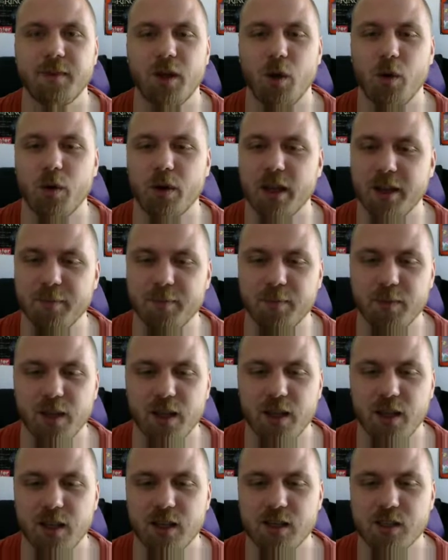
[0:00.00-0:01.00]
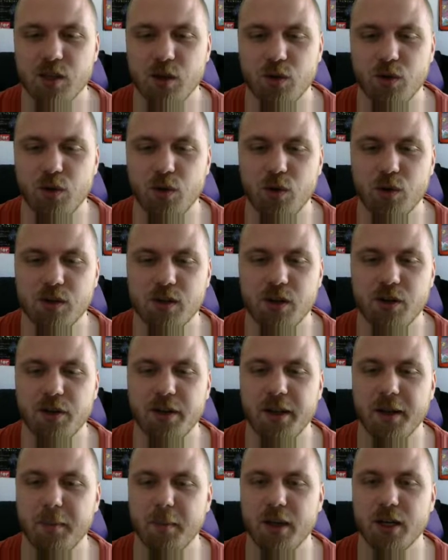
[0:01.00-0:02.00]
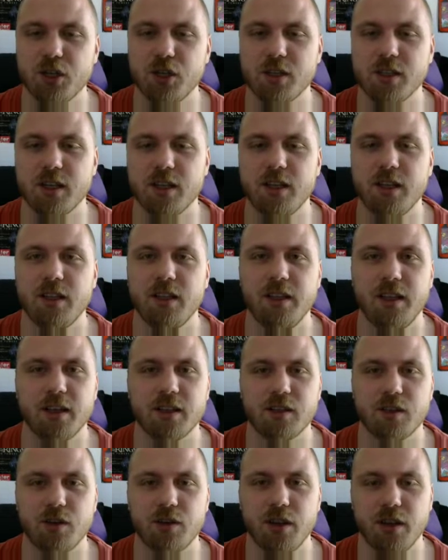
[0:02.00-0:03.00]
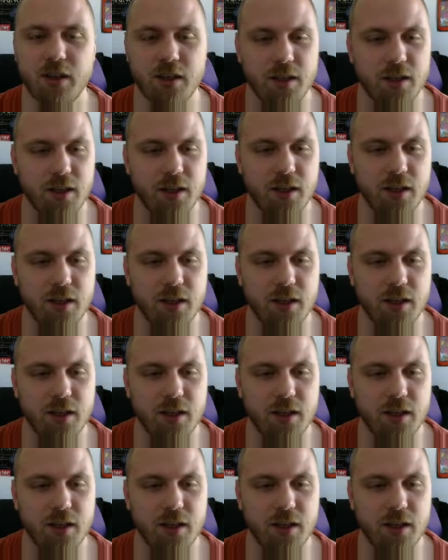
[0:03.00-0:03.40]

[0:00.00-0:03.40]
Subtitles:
Okay, so those are the animations I did yesterday.